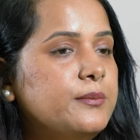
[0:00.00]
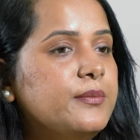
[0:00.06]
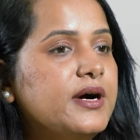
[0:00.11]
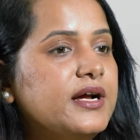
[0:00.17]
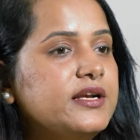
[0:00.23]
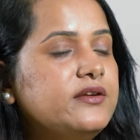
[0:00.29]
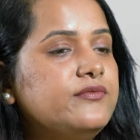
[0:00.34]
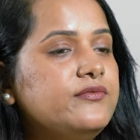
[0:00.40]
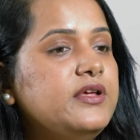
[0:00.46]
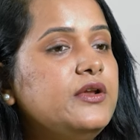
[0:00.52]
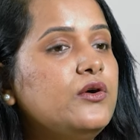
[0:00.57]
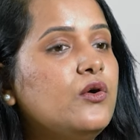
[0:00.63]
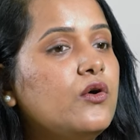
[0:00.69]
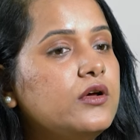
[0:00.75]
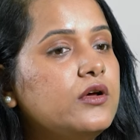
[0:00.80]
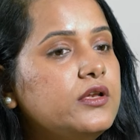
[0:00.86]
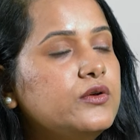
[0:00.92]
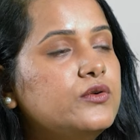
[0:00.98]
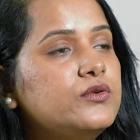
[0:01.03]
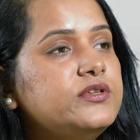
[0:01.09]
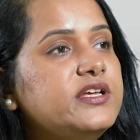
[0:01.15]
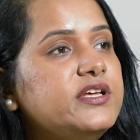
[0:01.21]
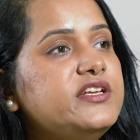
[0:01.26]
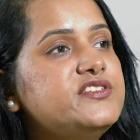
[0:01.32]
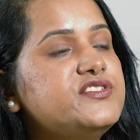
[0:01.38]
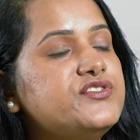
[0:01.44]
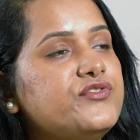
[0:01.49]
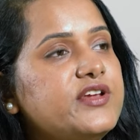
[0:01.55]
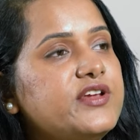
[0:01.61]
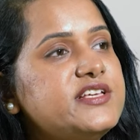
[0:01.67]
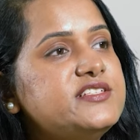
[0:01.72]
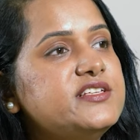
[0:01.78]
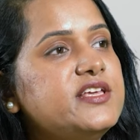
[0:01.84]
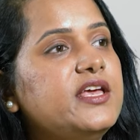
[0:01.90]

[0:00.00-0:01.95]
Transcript: but we all know that stress